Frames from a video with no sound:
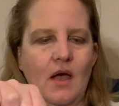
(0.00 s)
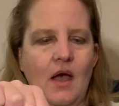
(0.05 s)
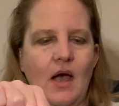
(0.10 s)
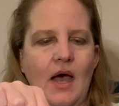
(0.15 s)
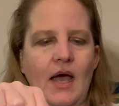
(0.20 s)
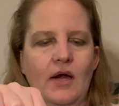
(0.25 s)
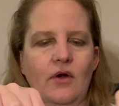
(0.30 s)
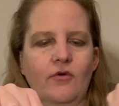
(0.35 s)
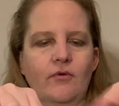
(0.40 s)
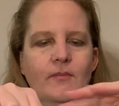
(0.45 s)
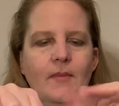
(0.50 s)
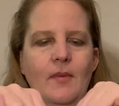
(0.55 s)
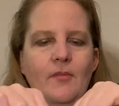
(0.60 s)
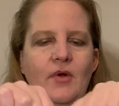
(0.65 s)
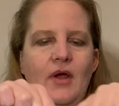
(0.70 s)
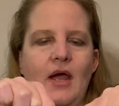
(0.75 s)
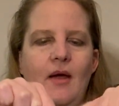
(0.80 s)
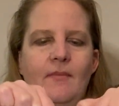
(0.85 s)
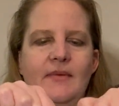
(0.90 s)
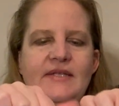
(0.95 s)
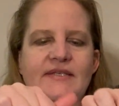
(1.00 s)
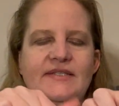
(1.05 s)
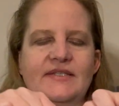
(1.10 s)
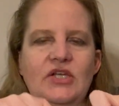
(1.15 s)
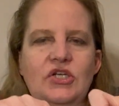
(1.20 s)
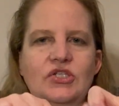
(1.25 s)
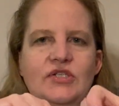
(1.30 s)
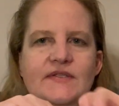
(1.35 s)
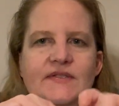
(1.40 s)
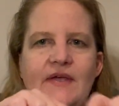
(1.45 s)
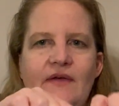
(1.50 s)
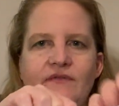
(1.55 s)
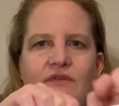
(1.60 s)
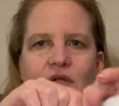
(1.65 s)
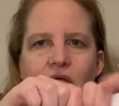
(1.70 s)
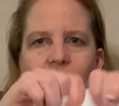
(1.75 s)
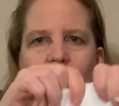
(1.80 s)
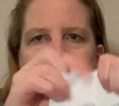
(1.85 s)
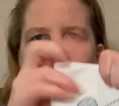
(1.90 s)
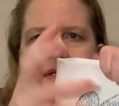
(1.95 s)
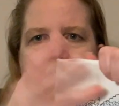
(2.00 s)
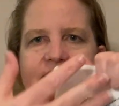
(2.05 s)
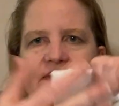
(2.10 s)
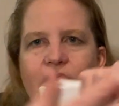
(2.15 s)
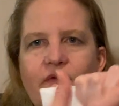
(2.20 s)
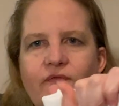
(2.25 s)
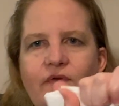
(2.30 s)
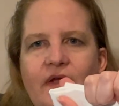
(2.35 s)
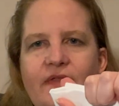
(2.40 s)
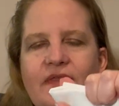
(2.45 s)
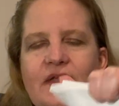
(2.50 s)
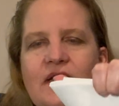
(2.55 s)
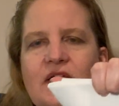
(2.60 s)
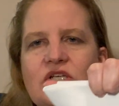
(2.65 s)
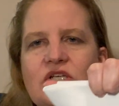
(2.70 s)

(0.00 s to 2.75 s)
I don't remember how many stitches I've done on it so far. I think I